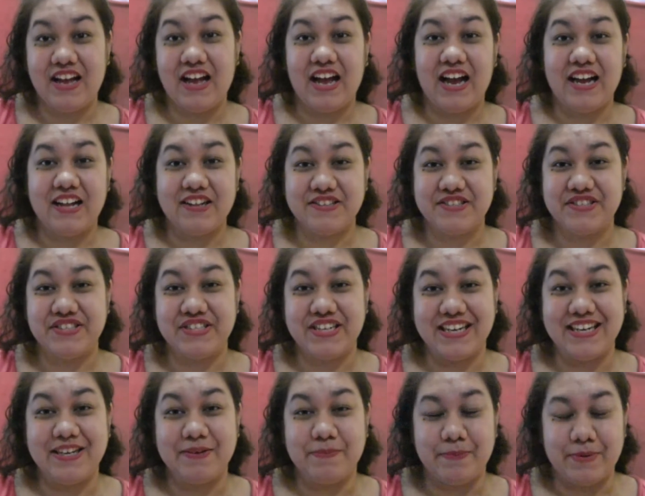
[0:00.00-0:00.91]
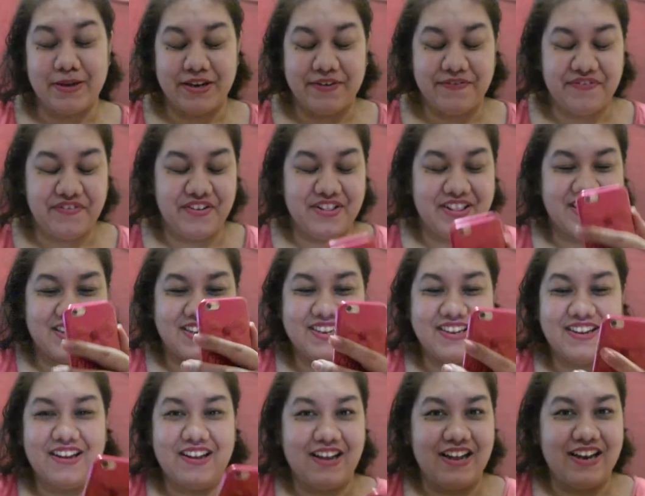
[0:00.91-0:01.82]
I'll stay in bed for like
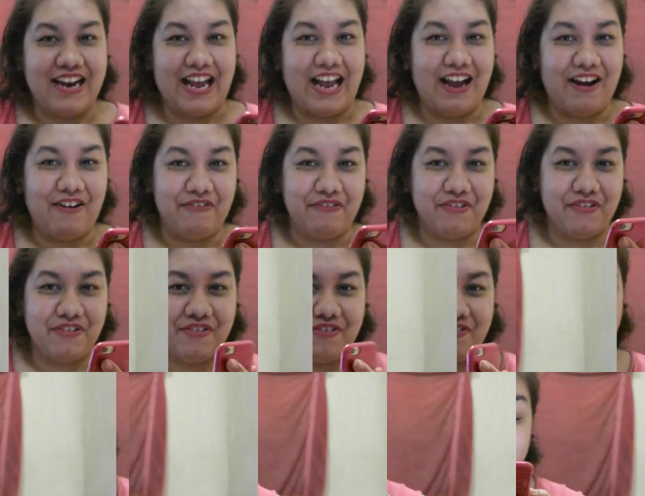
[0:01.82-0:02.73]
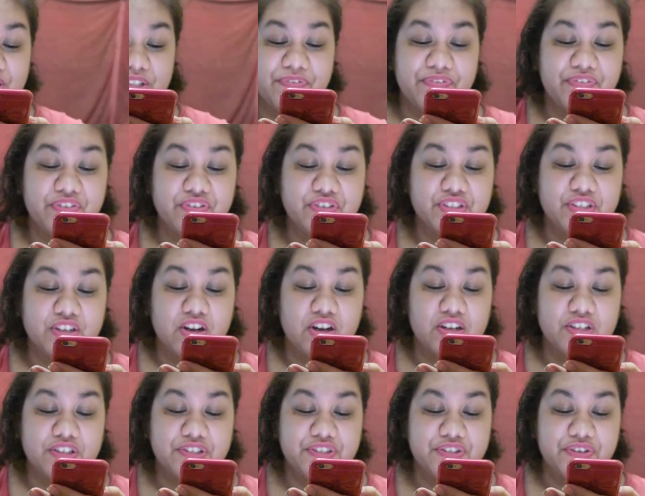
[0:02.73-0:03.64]
an hour. What was the first
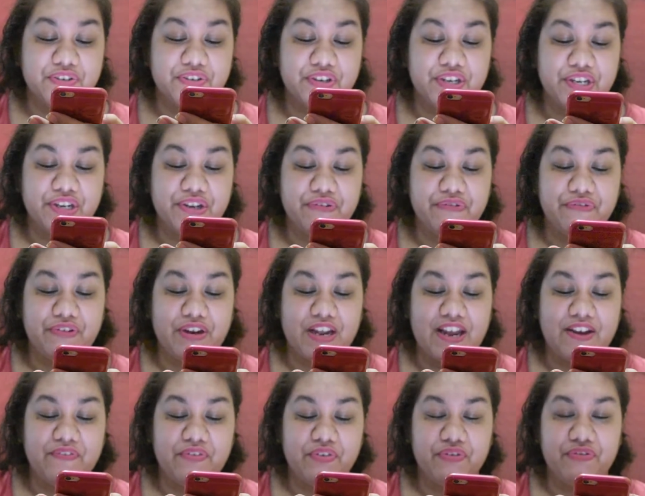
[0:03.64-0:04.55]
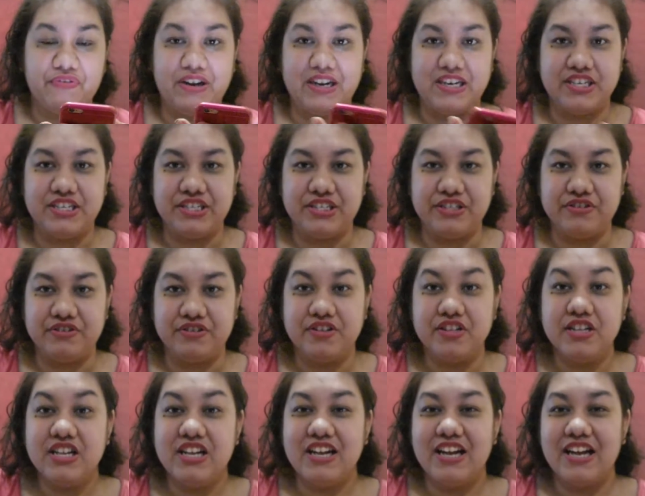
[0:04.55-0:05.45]
concert you ever went to?
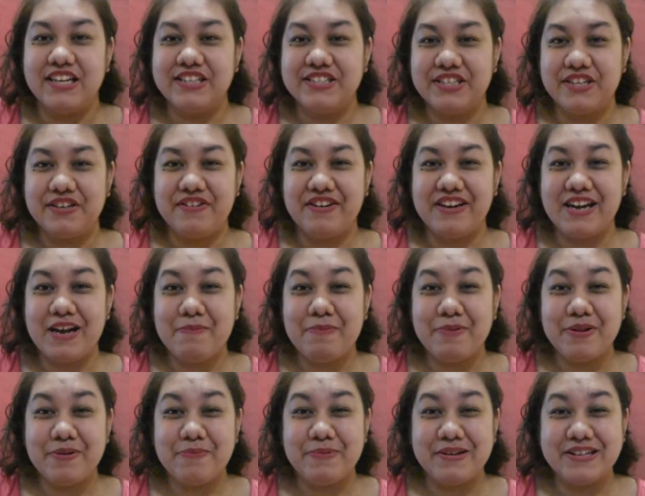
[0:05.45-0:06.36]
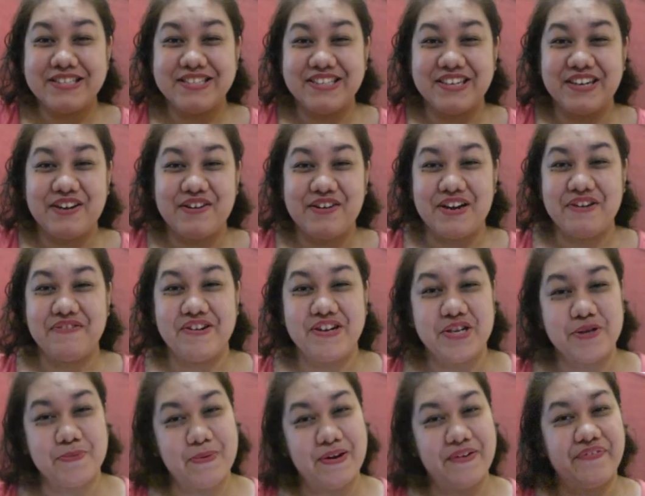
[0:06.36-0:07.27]
So a couple of months ago I went
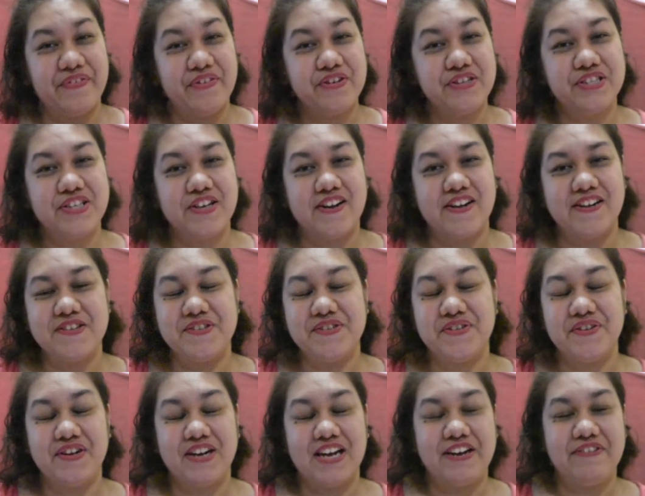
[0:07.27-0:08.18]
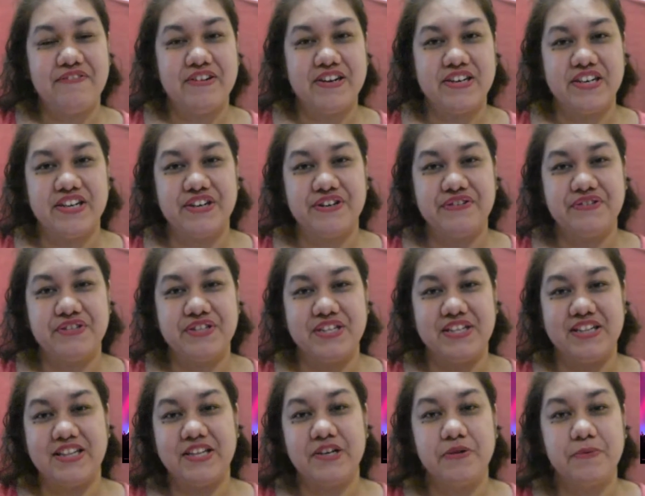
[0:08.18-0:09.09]
to my first concert. I went to go see
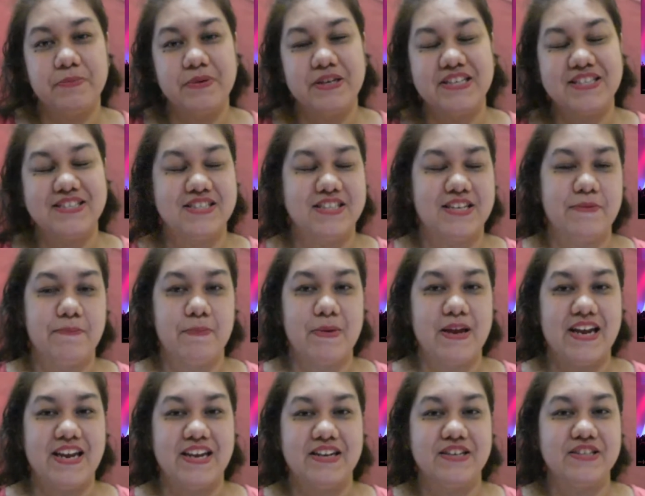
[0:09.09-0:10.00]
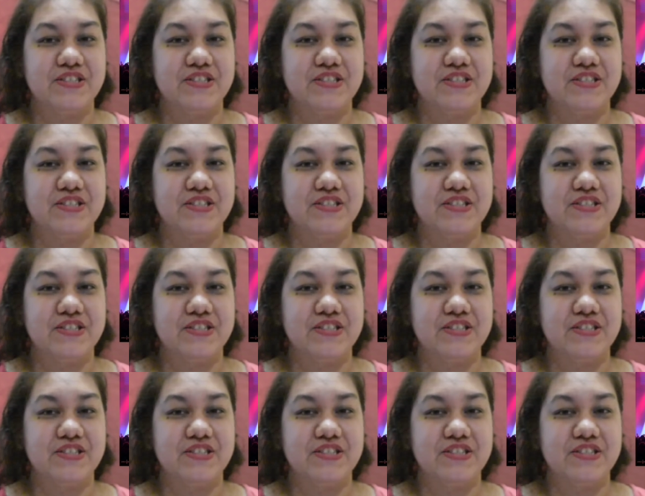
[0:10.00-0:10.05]
Little Mix in May.